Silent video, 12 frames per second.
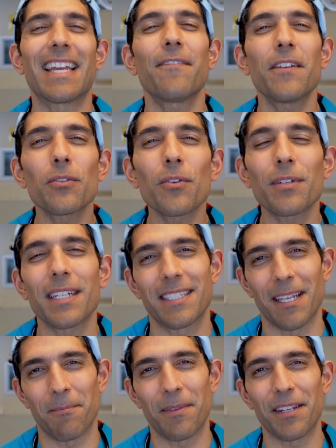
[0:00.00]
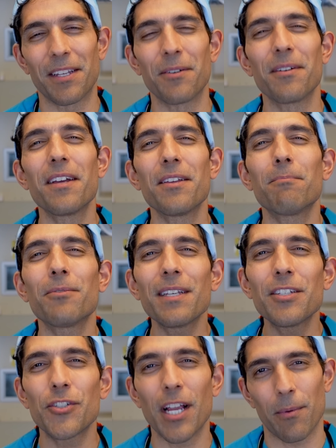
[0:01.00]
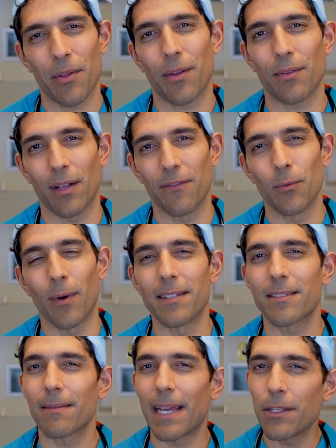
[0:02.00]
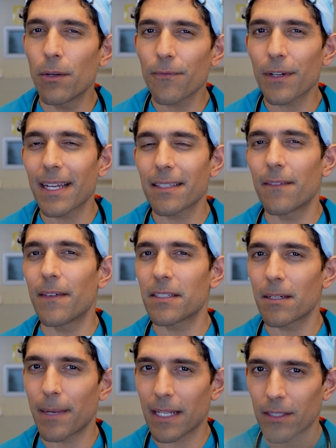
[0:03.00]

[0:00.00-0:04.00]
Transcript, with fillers: If you're learning something new, please share with your loved ones. And don't forget to visit my